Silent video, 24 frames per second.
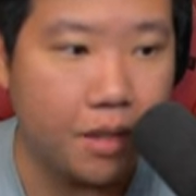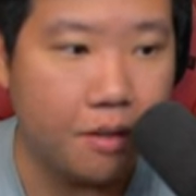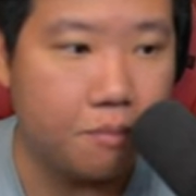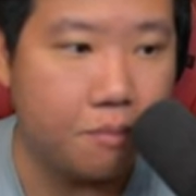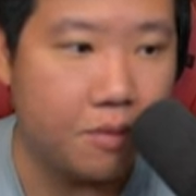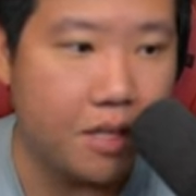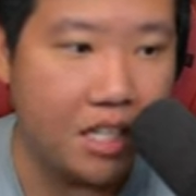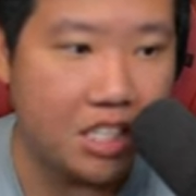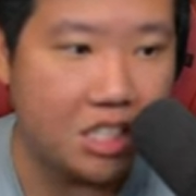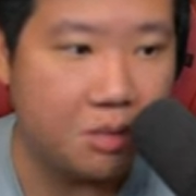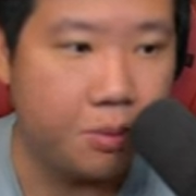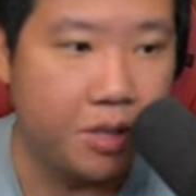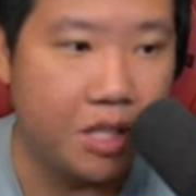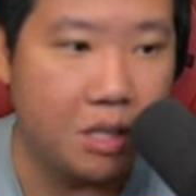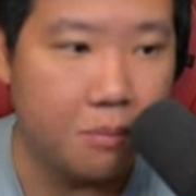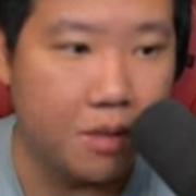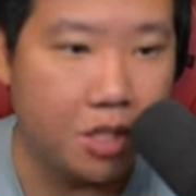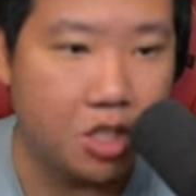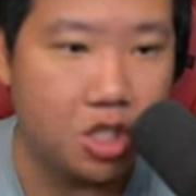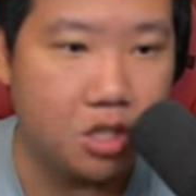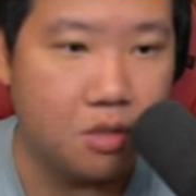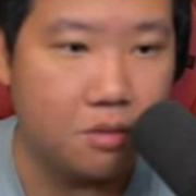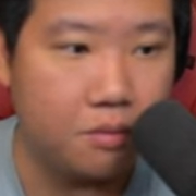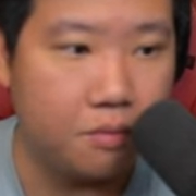That's pretty
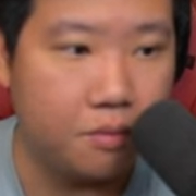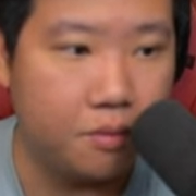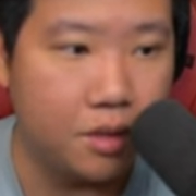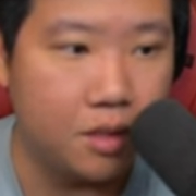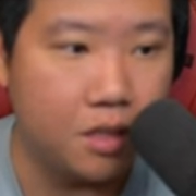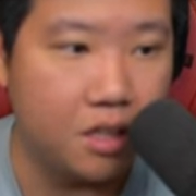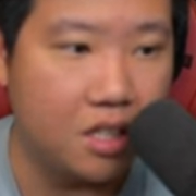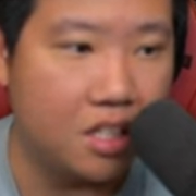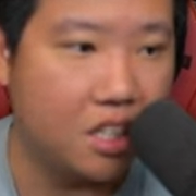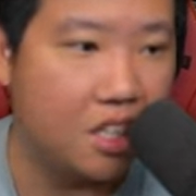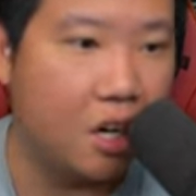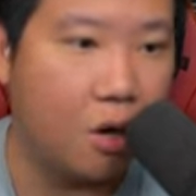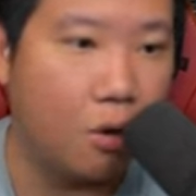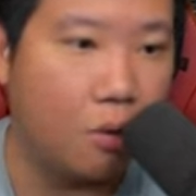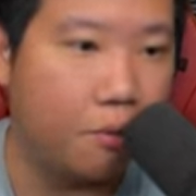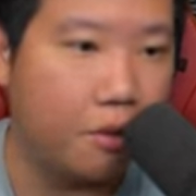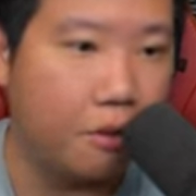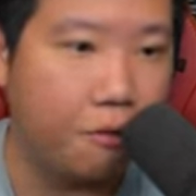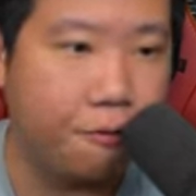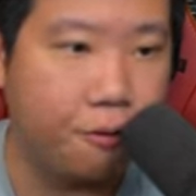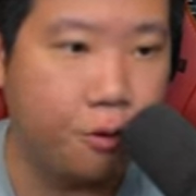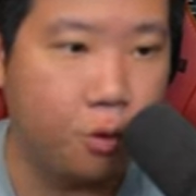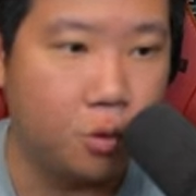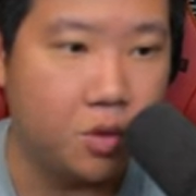much, you know,
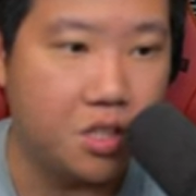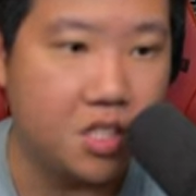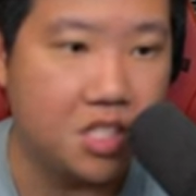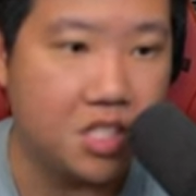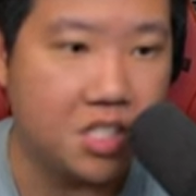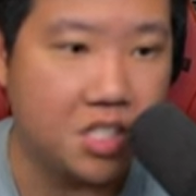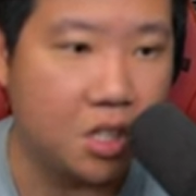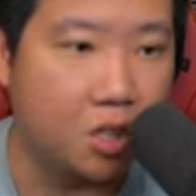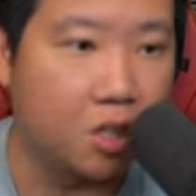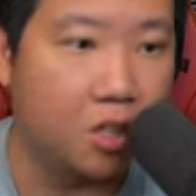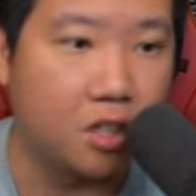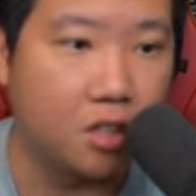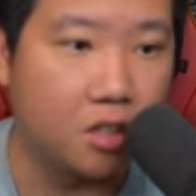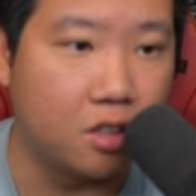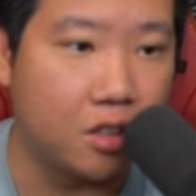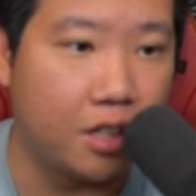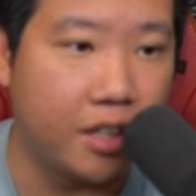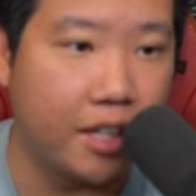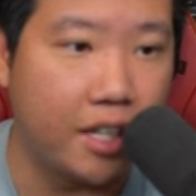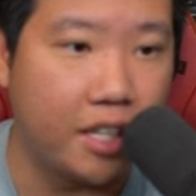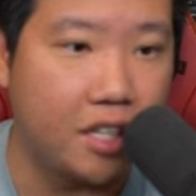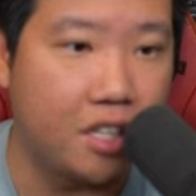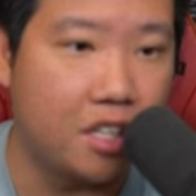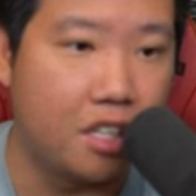the full circle
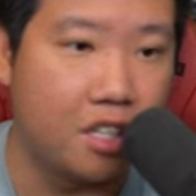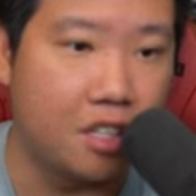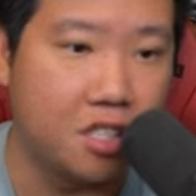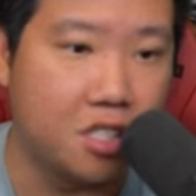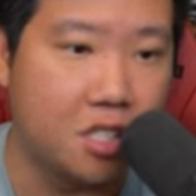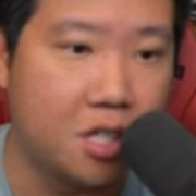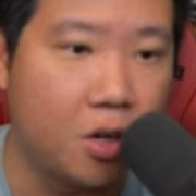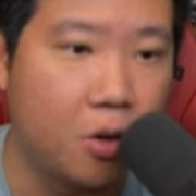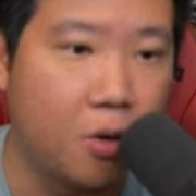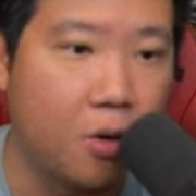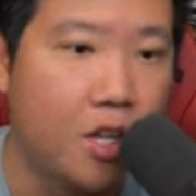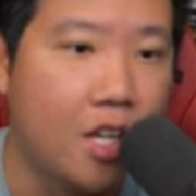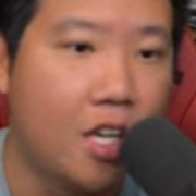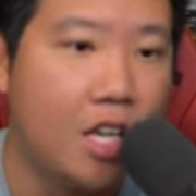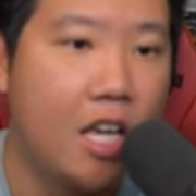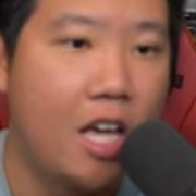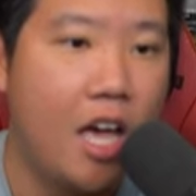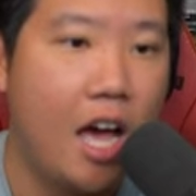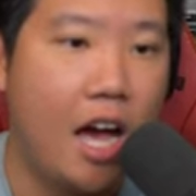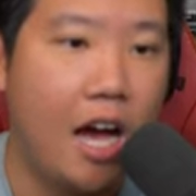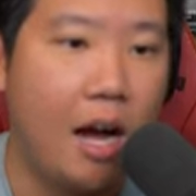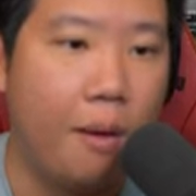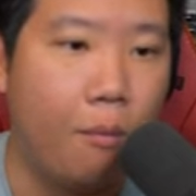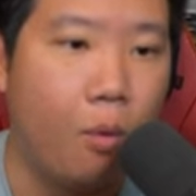in here. So
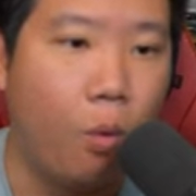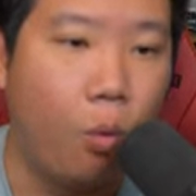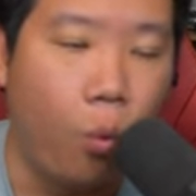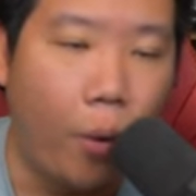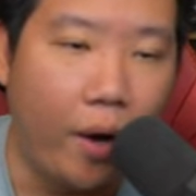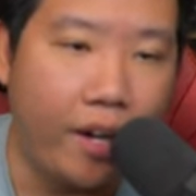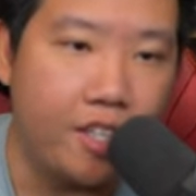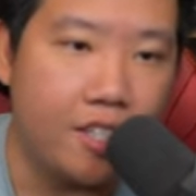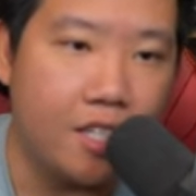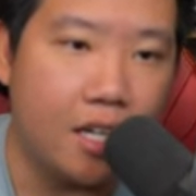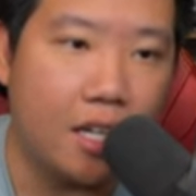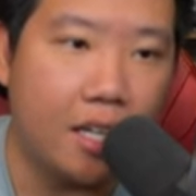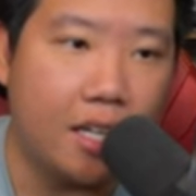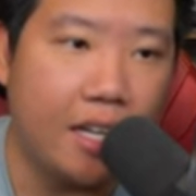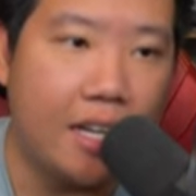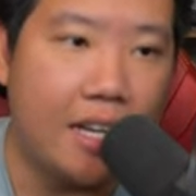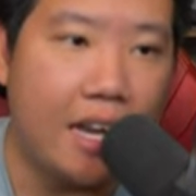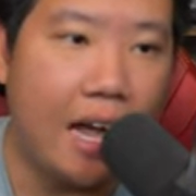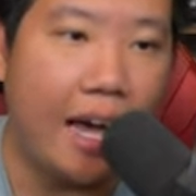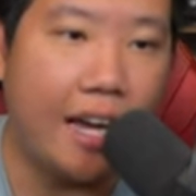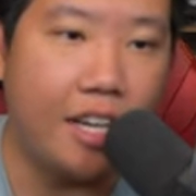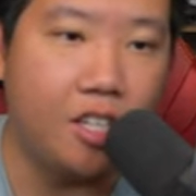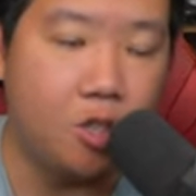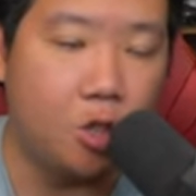what can
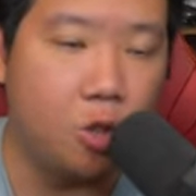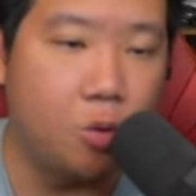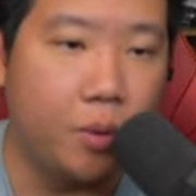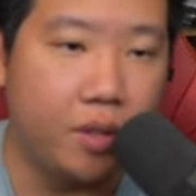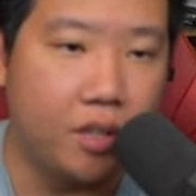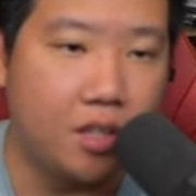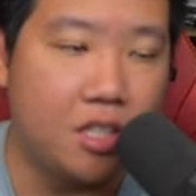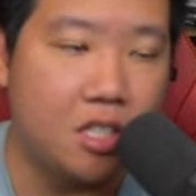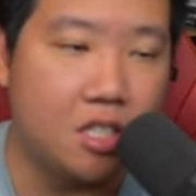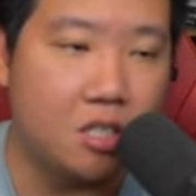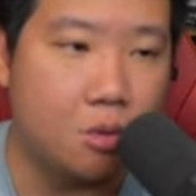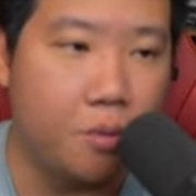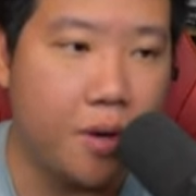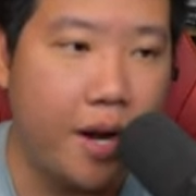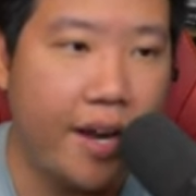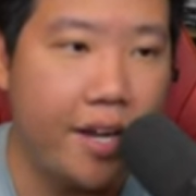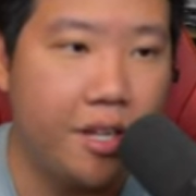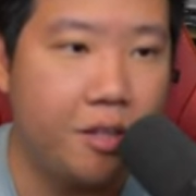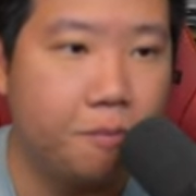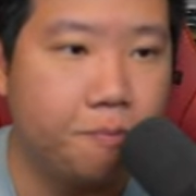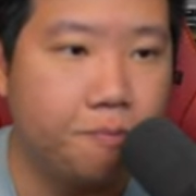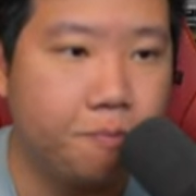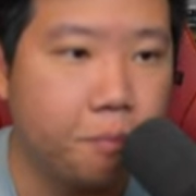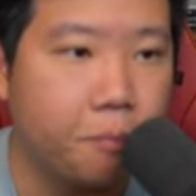I do with these, right?